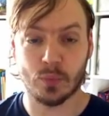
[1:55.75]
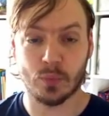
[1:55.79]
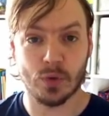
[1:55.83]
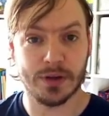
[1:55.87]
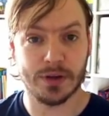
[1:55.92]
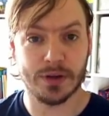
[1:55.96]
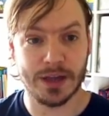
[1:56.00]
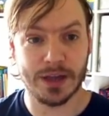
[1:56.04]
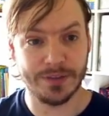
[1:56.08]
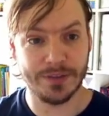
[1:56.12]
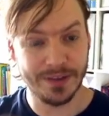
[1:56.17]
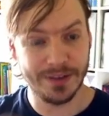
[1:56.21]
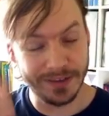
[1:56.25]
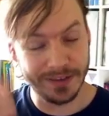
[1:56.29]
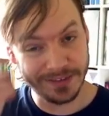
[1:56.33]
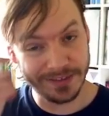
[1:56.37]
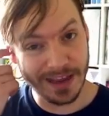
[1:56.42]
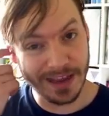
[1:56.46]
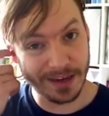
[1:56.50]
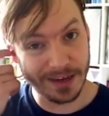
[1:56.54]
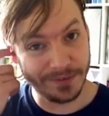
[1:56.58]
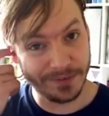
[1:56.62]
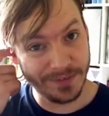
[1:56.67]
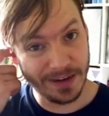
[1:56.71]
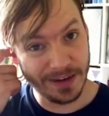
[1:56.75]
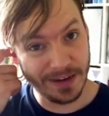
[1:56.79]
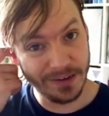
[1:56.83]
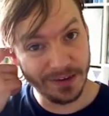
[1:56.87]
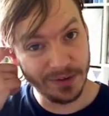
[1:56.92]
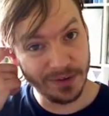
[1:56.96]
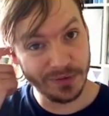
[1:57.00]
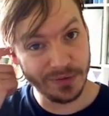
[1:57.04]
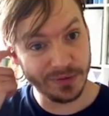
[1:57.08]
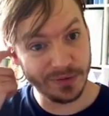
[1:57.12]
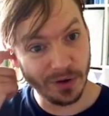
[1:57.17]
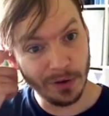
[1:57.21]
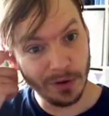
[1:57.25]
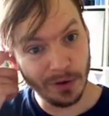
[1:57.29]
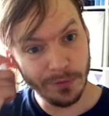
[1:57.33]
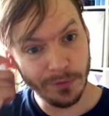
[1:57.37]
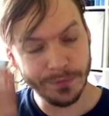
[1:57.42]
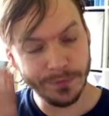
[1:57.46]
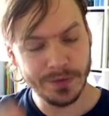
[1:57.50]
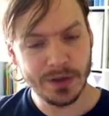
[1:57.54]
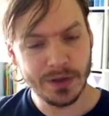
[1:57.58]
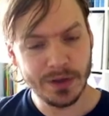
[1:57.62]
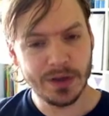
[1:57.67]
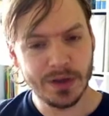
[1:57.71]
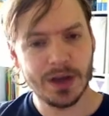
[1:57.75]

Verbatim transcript: work out the exact values of.